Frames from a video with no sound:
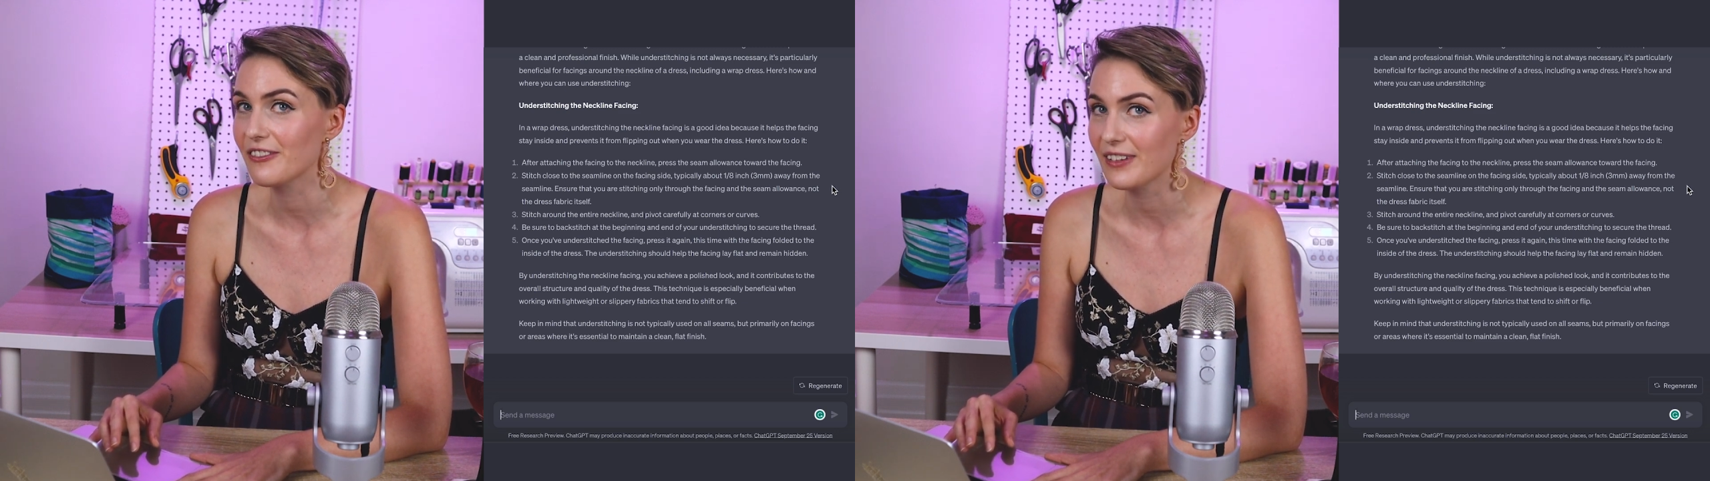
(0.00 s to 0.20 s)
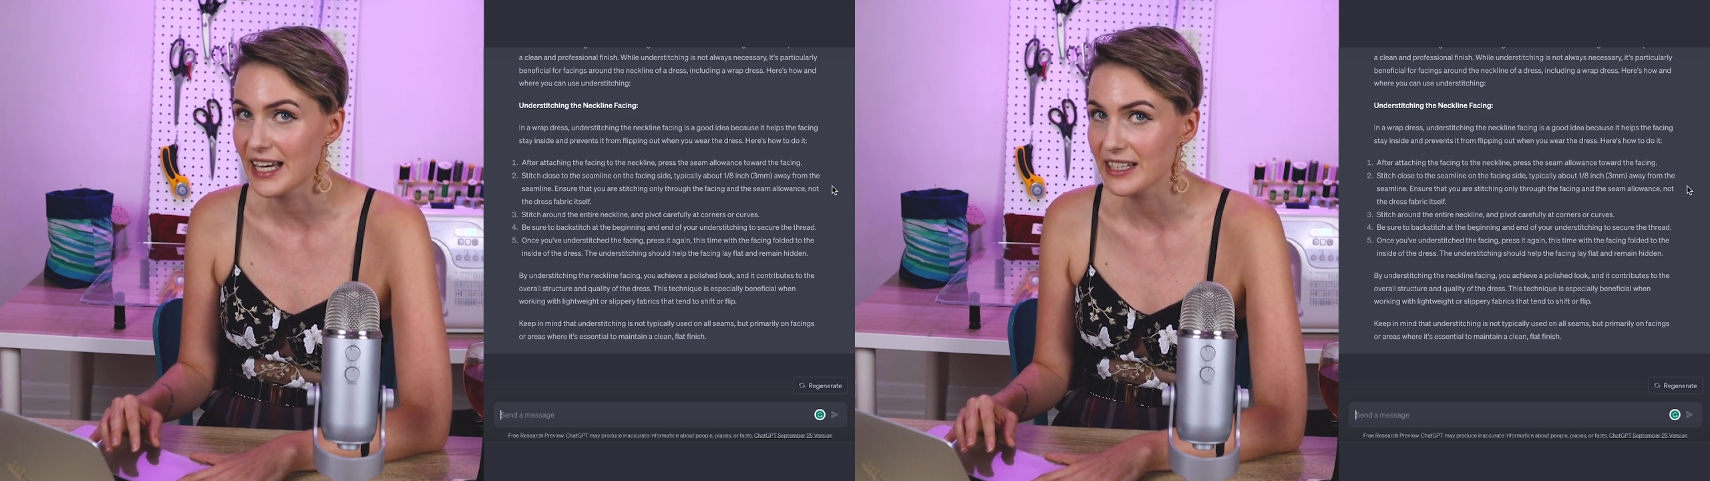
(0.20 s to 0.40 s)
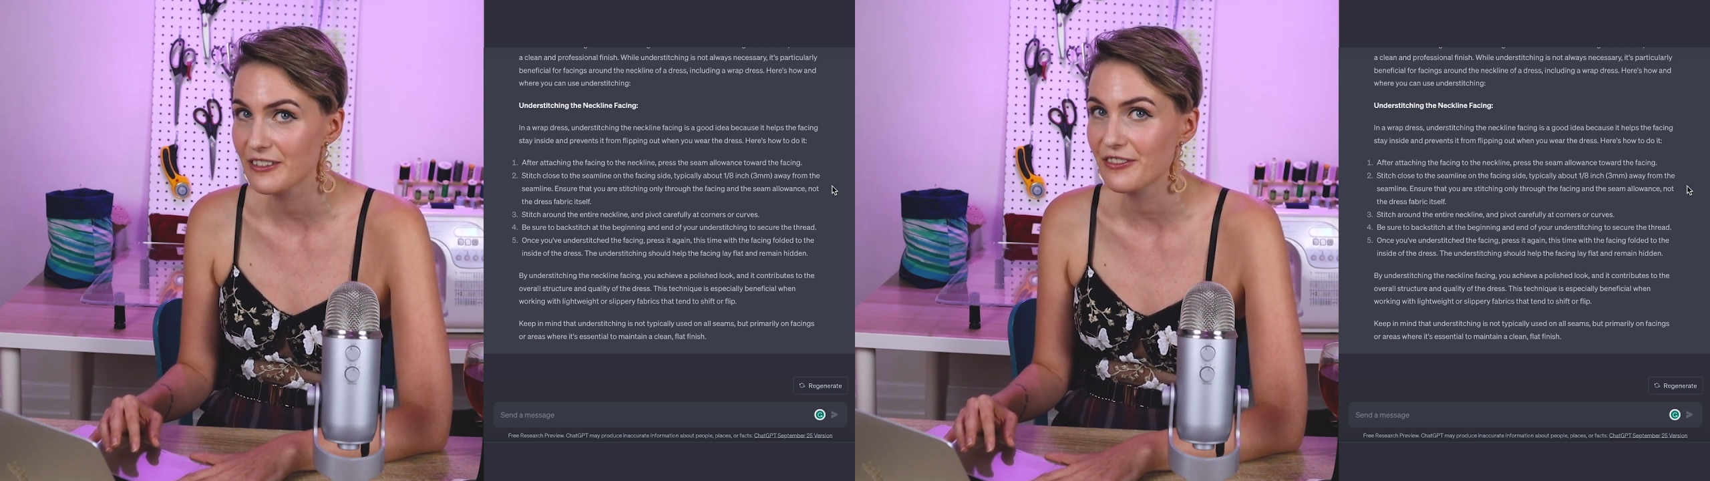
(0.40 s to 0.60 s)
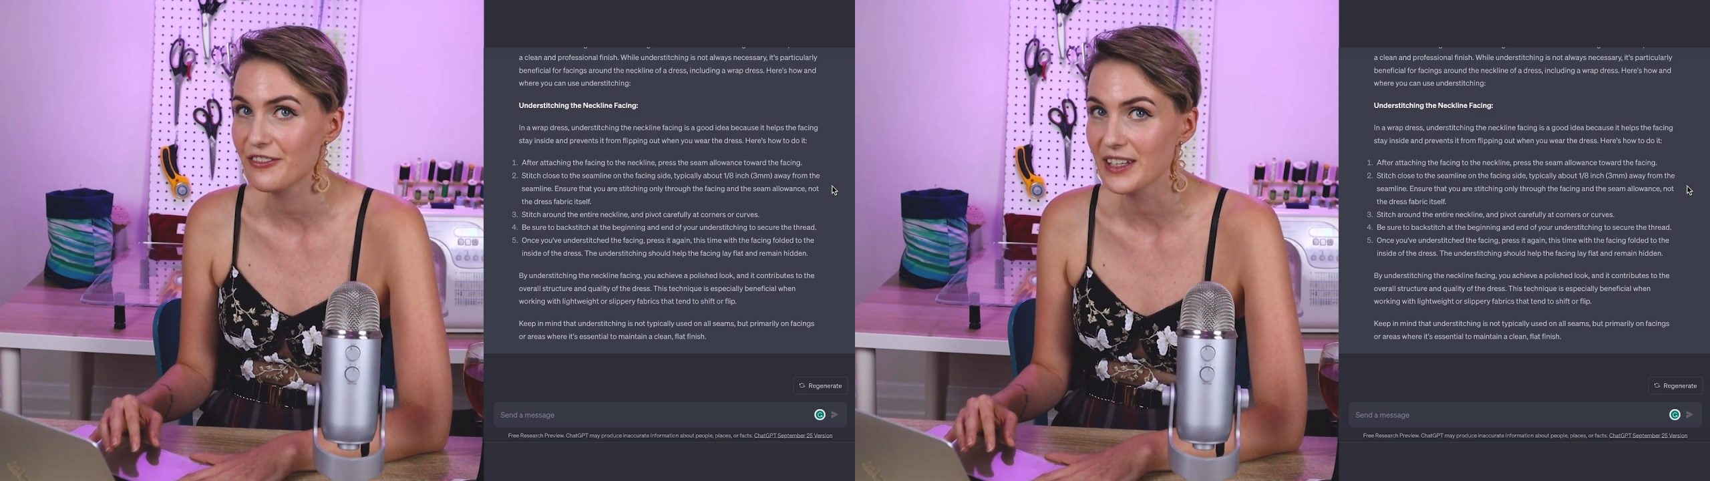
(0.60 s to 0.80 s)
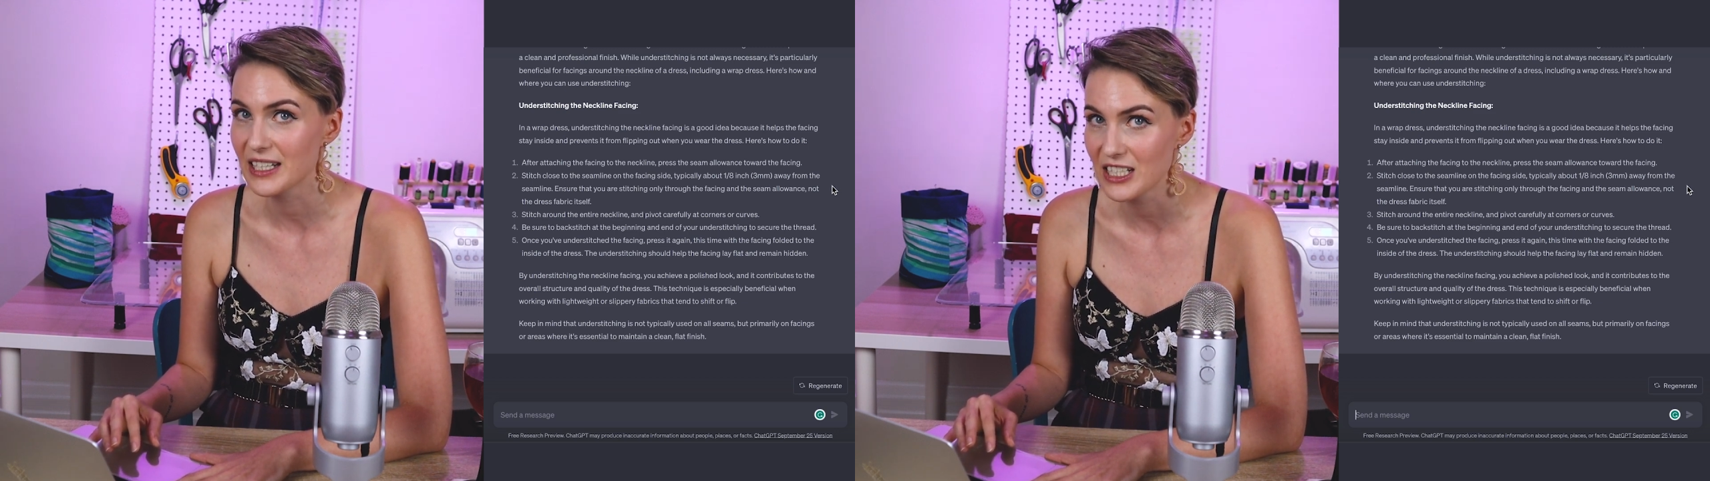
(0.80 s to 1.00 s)
flat
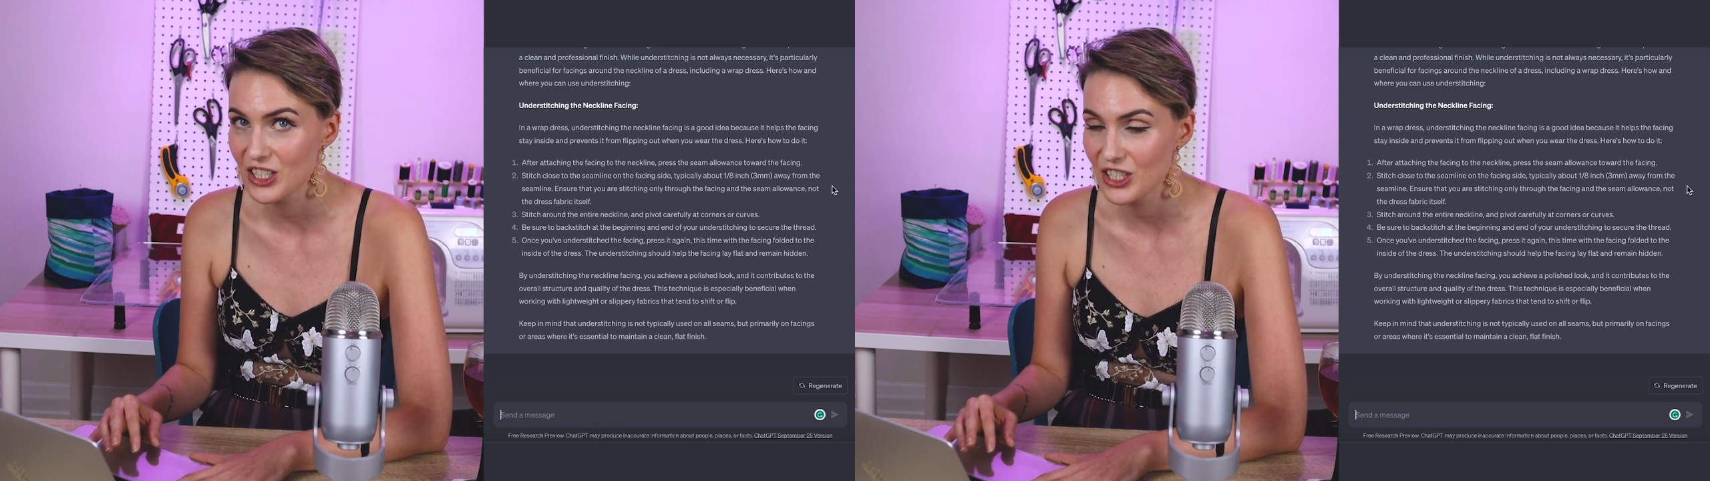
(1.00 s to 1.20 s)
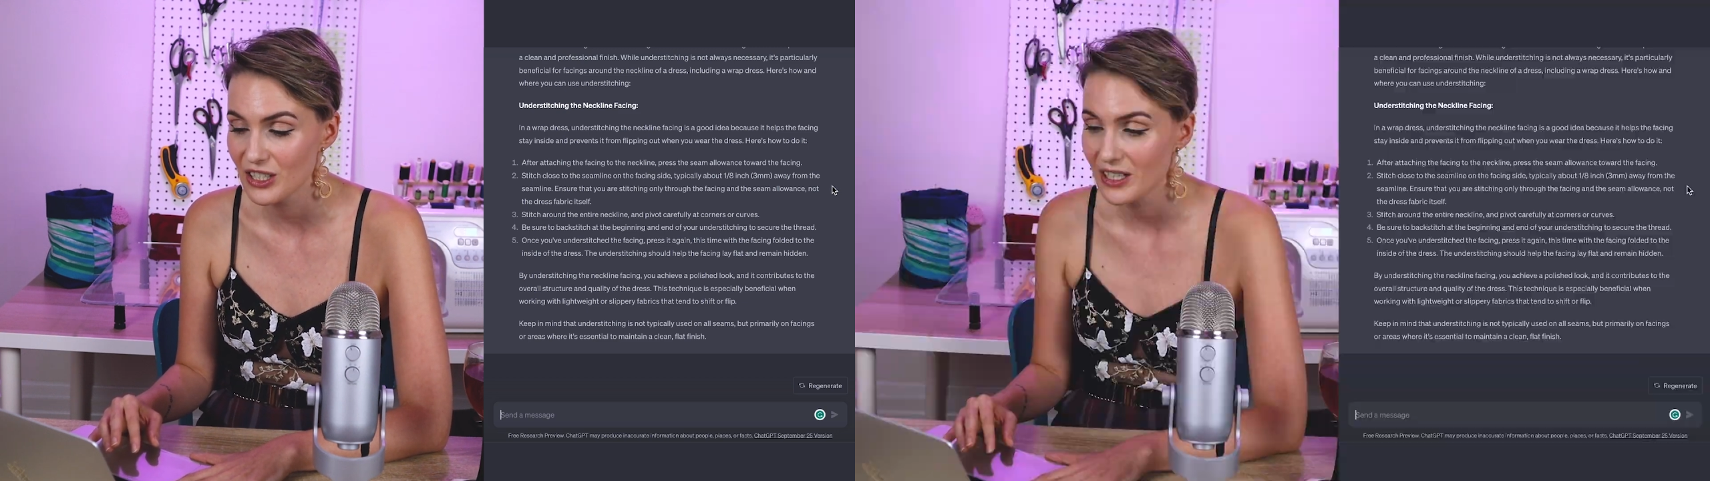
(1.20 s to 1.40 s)
finish.